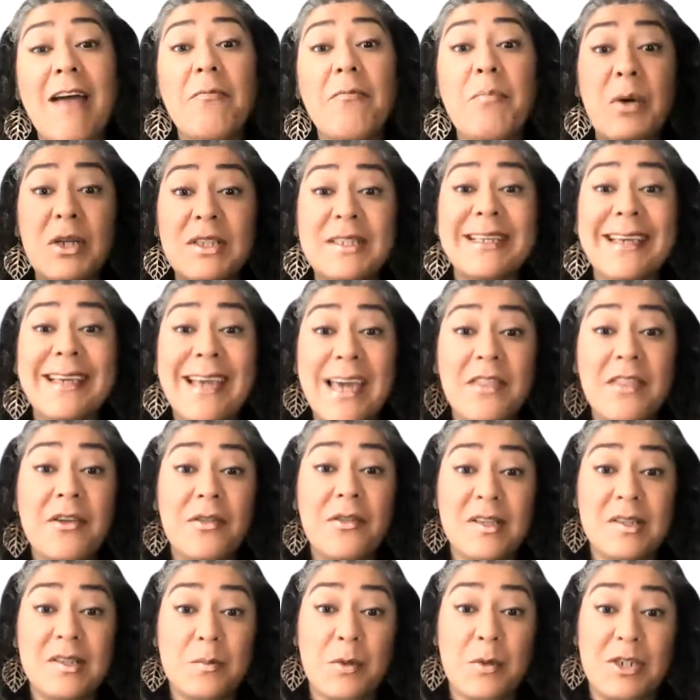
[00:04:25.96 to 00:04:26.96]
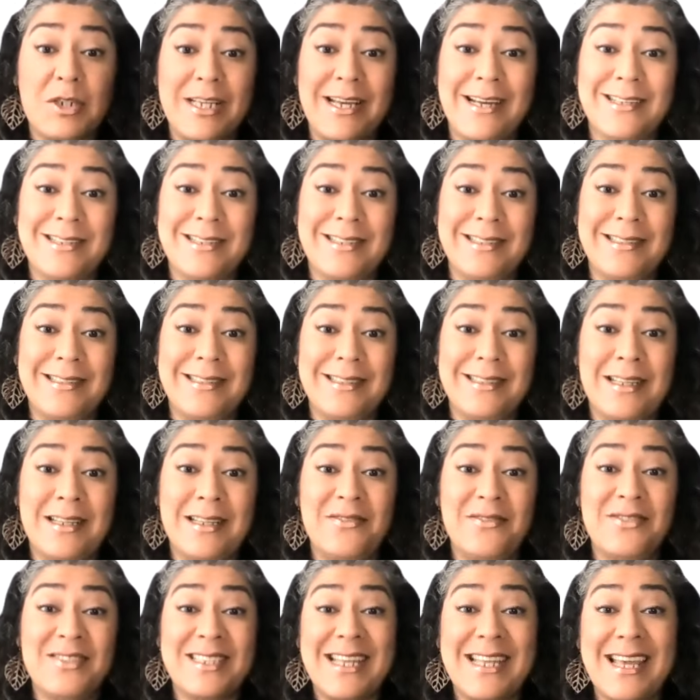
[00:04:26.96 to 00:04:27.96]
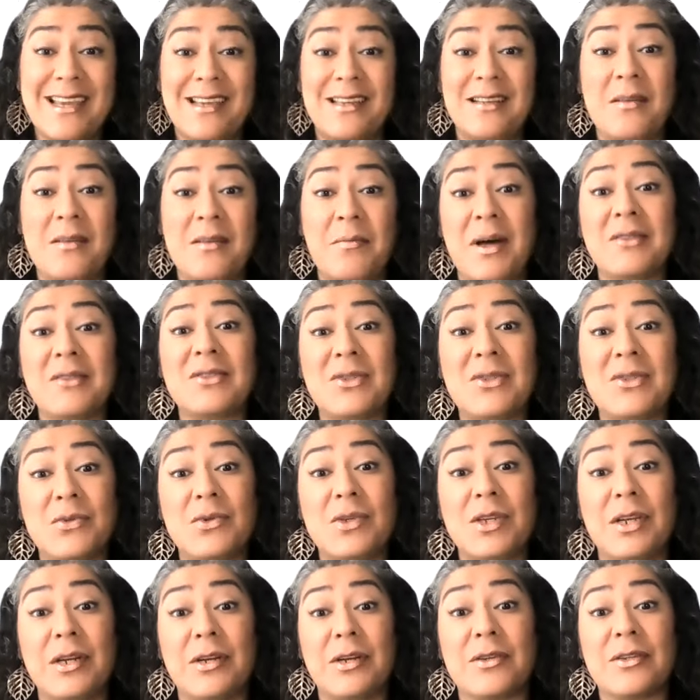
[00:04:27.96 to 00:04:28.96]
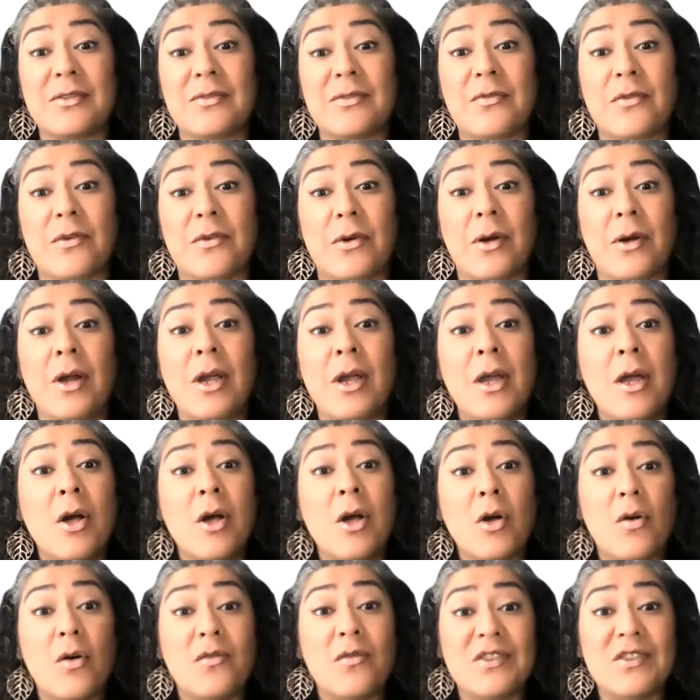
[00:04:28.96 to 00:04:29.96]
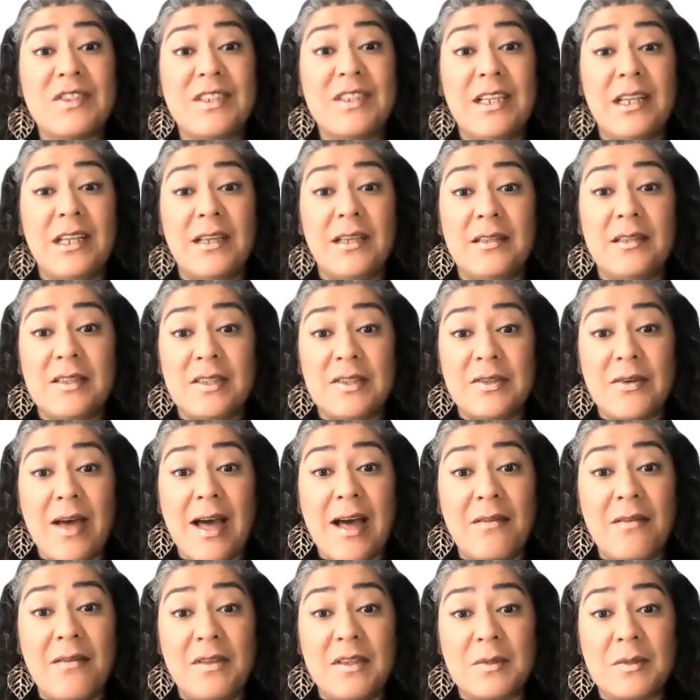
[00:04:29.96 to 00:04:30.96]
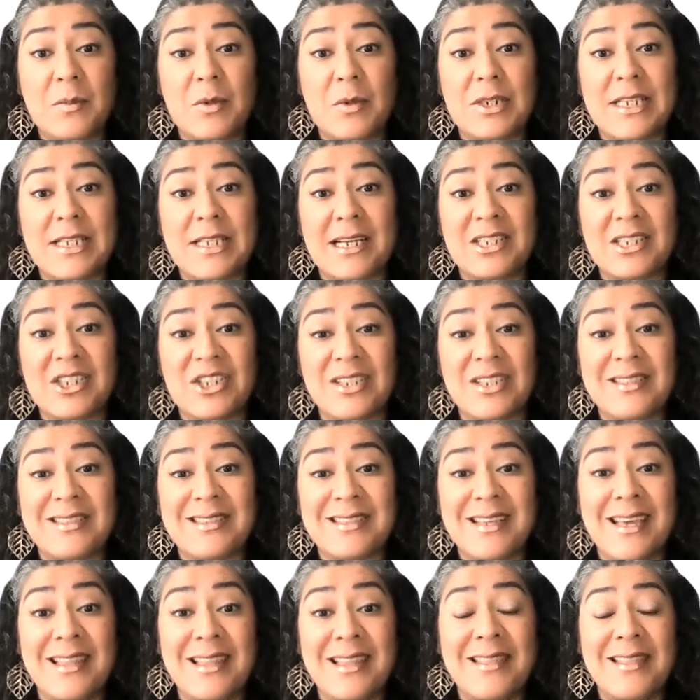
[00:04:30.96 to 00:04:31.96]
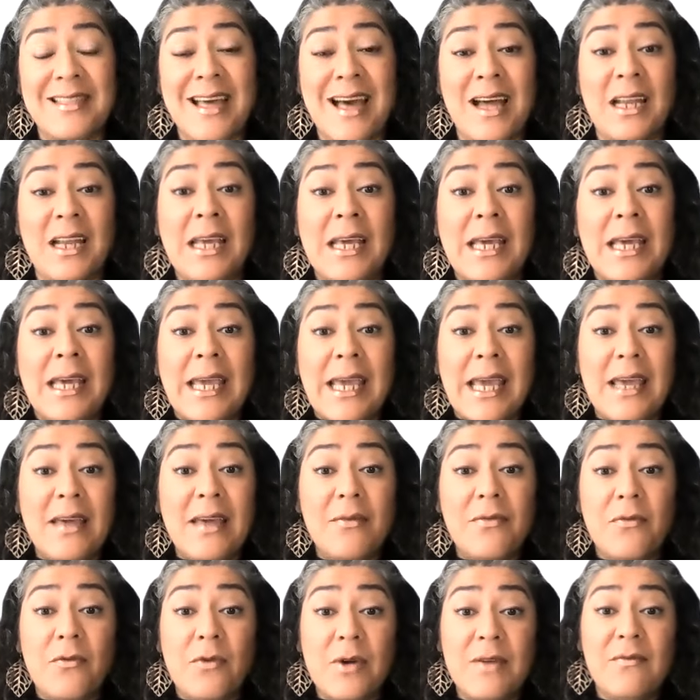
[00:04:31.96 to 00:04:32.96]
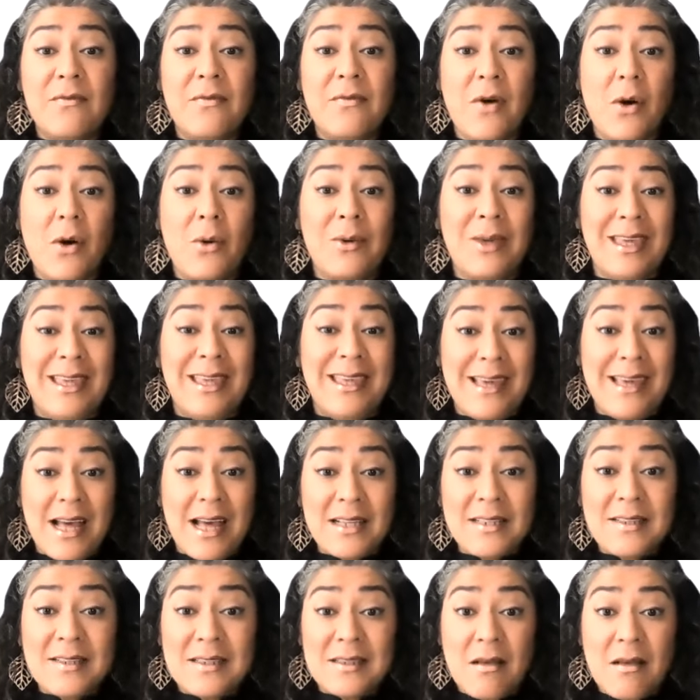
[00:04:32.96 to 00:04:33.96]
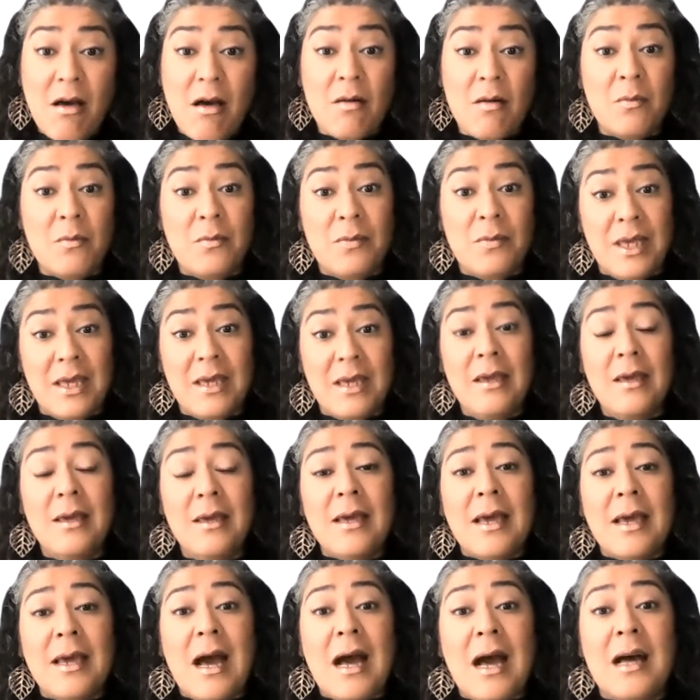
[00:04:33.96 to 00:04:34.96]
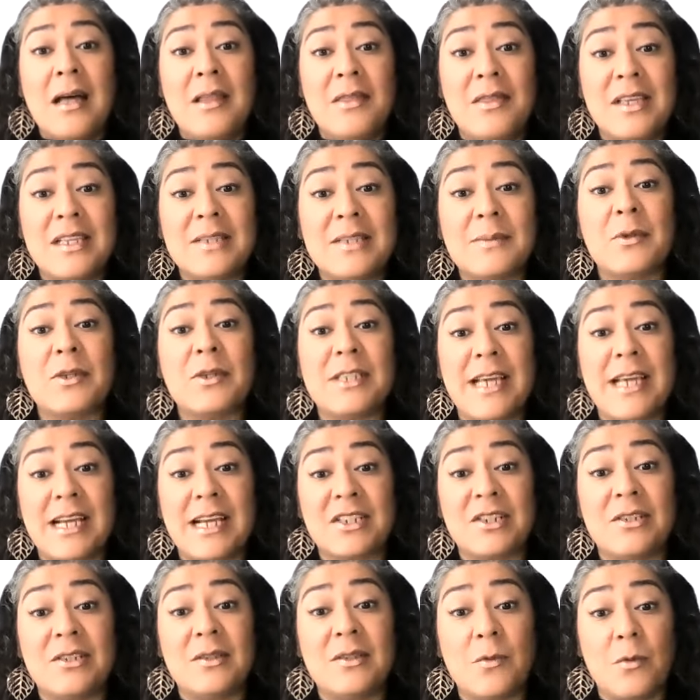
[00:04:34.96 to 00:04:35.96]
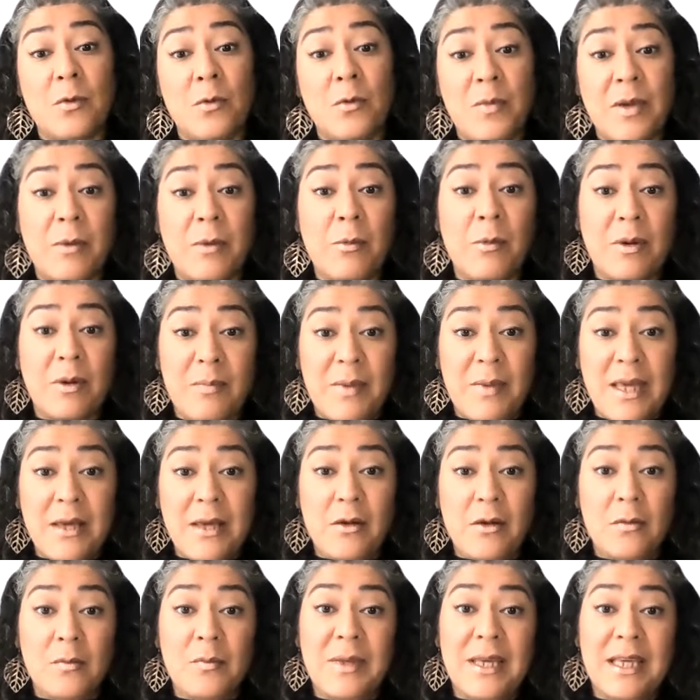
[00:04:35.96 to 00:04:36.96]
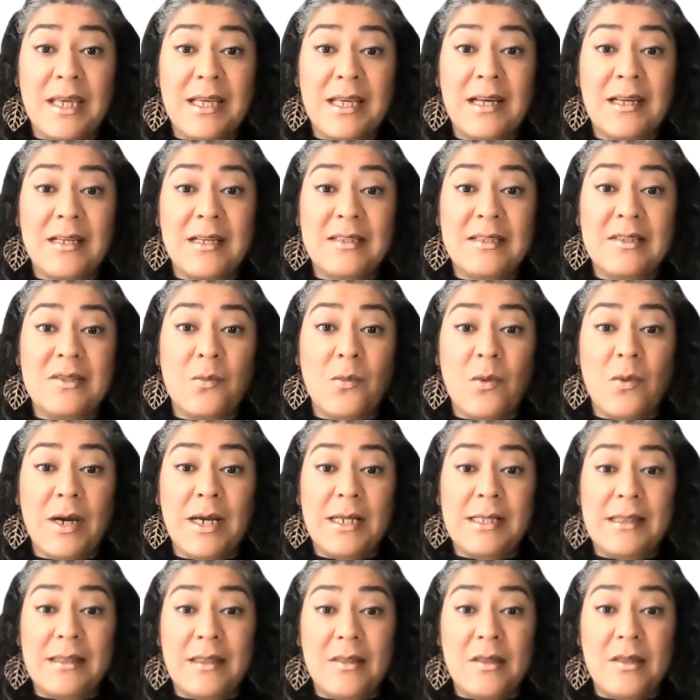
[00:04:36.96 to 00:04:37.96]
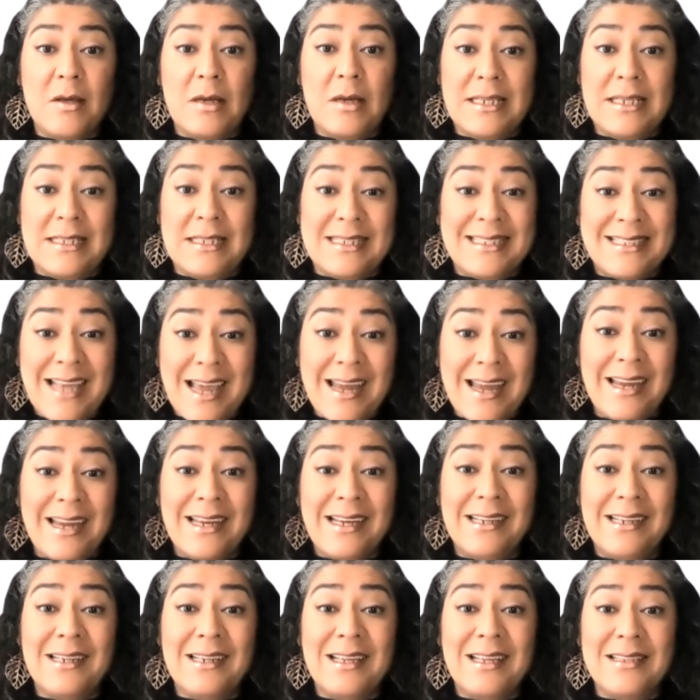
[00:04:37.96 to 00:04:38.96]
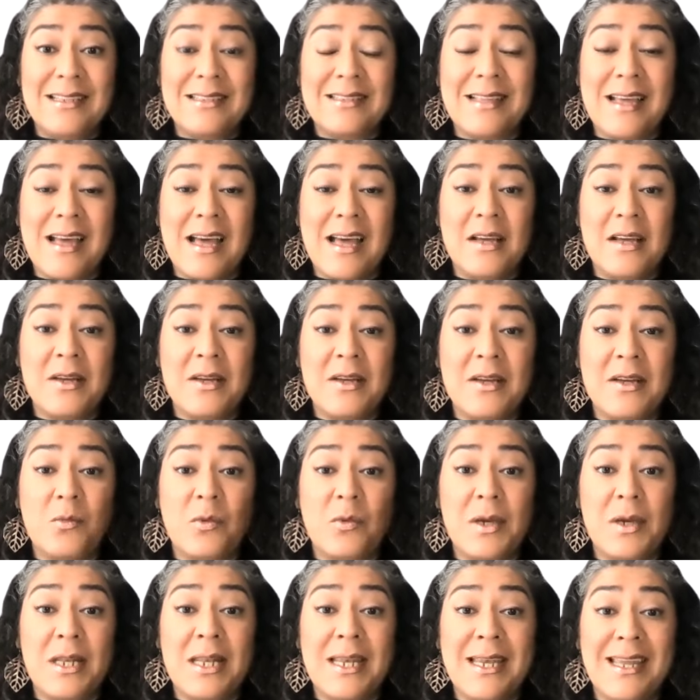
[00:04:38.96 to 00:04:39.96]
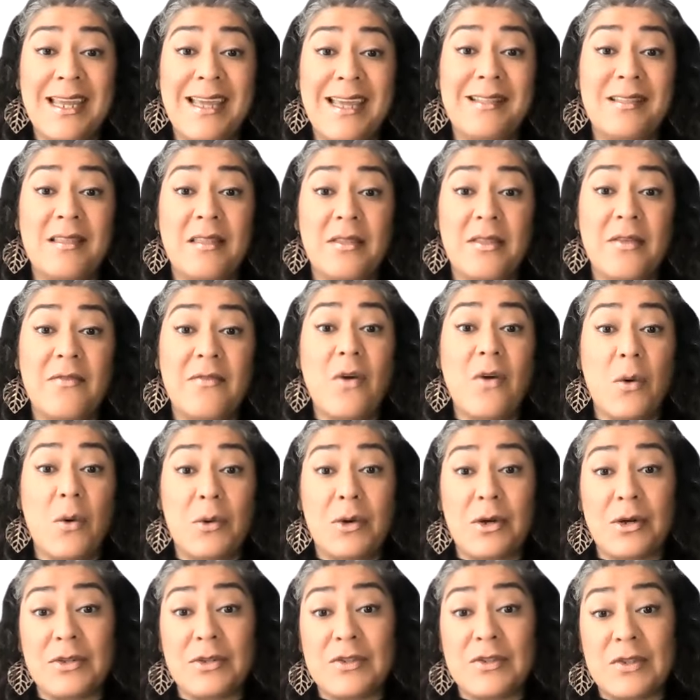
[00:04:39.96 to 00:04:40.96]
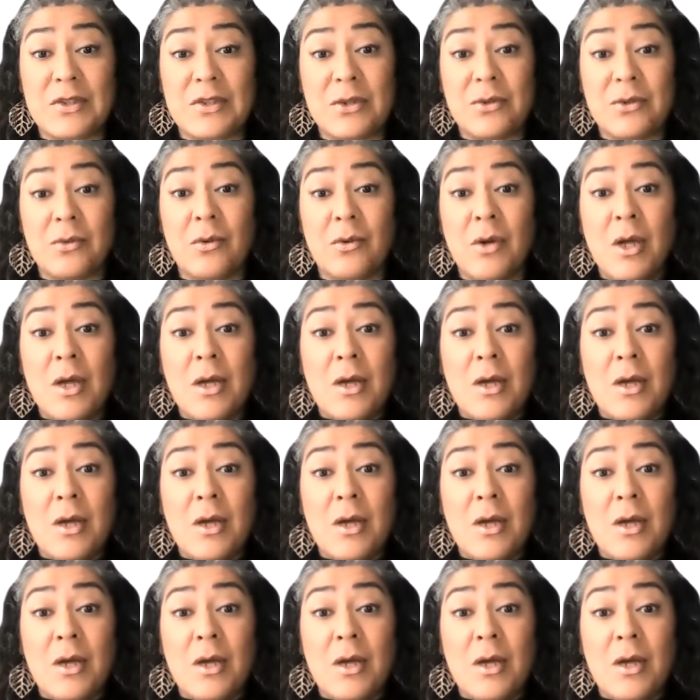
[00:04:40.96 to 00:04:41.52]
put together these protections, and it's taken about 2 years for Culver City to have these protections, and that if we vote yes on B, these protections will be repealed, because what is saying is that we need the voters to